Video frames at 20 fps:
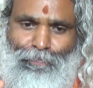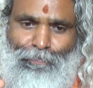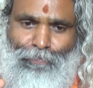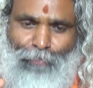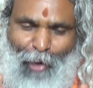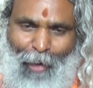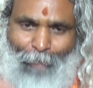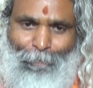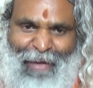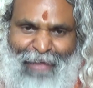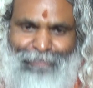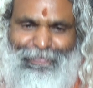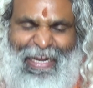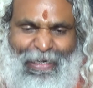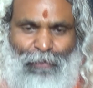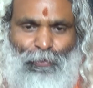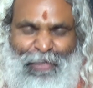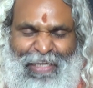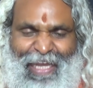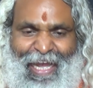problem
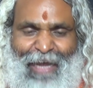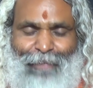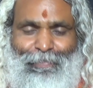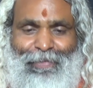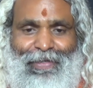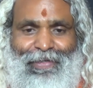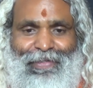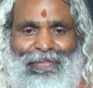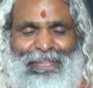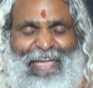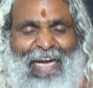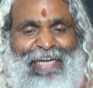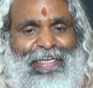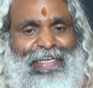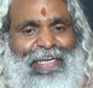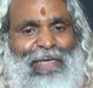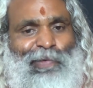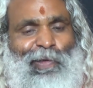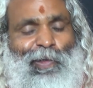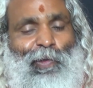that we have, that
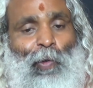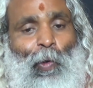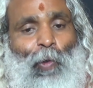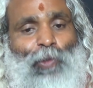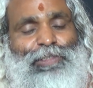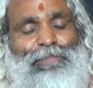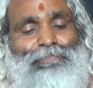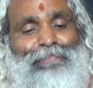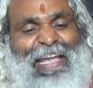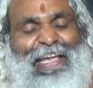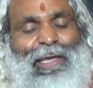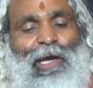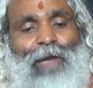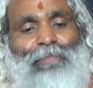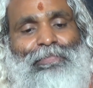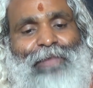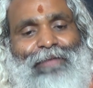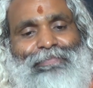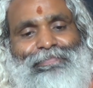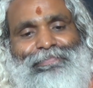never goes by
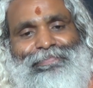karma.